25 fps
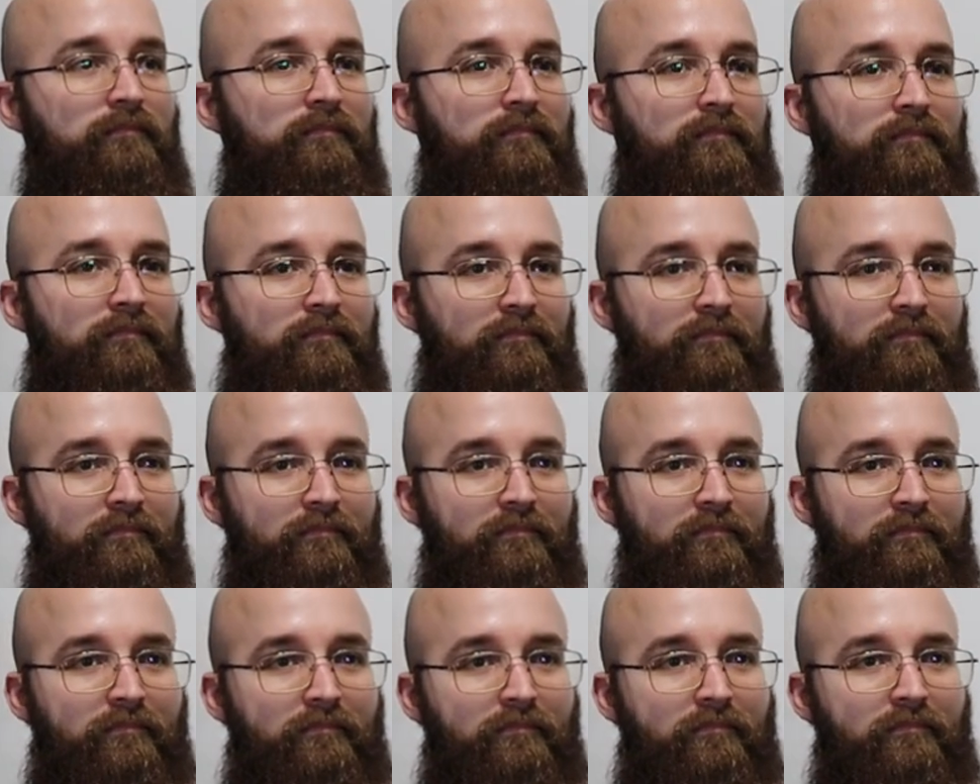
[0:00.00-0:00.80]

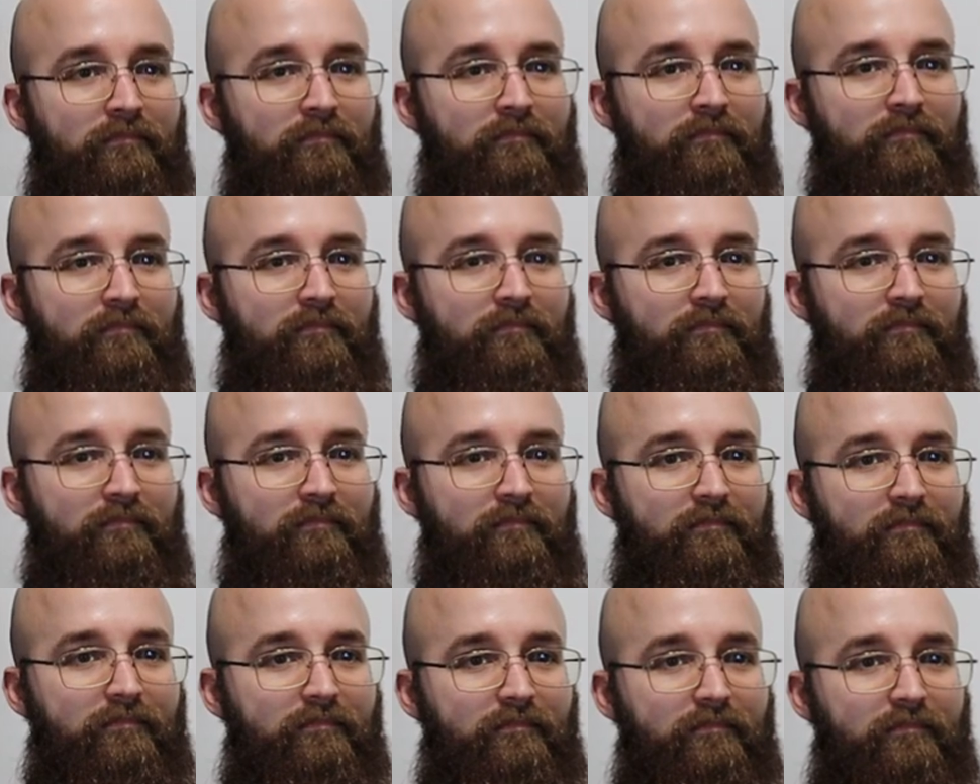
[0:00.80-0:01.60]

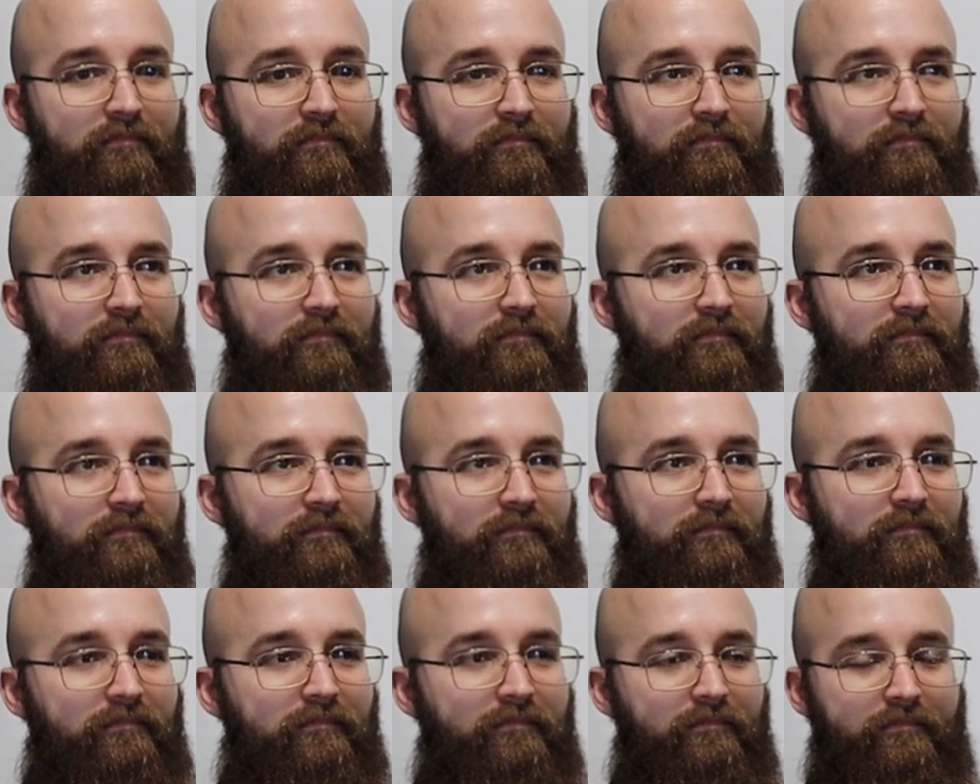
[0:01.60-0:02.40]

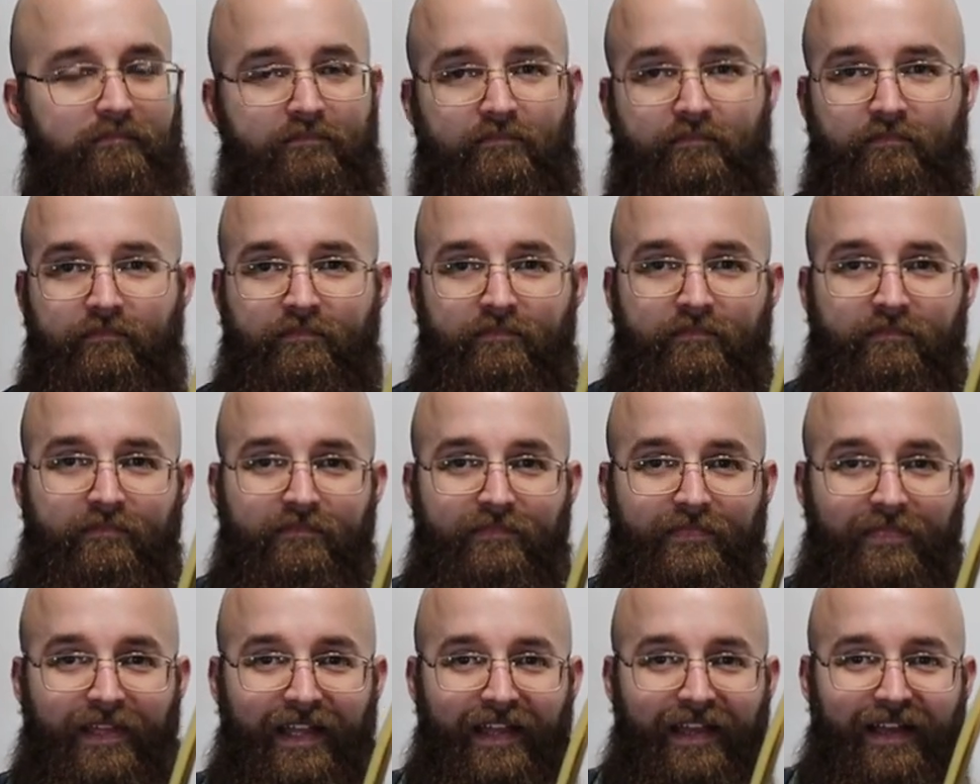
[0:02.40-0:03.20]

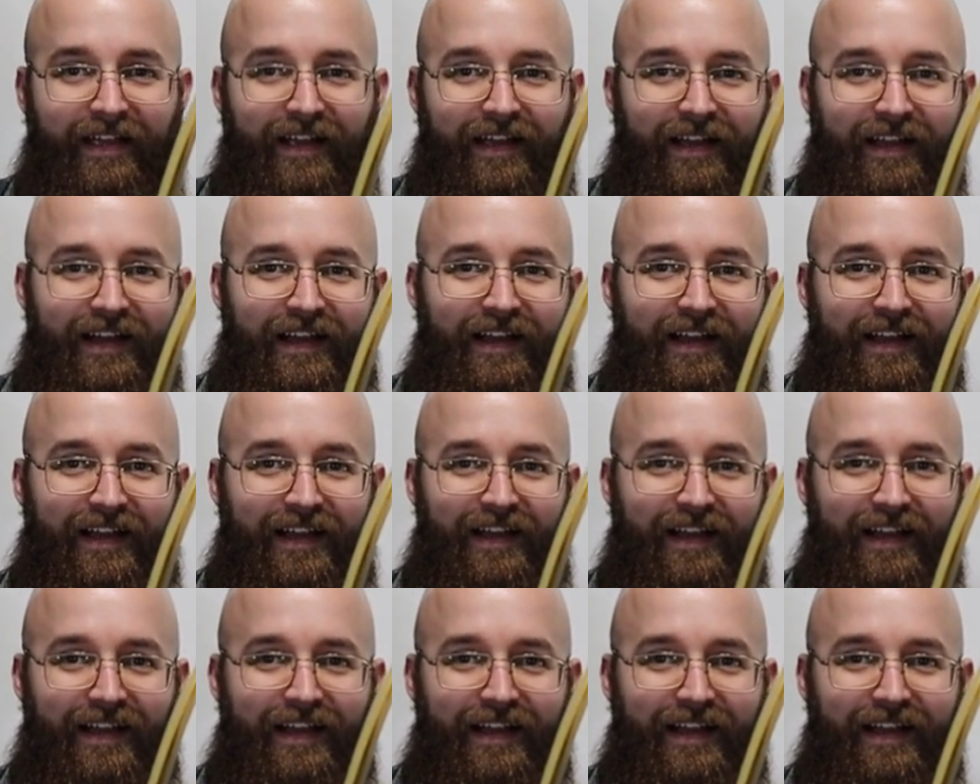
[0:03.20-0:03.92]
Nobody speaks.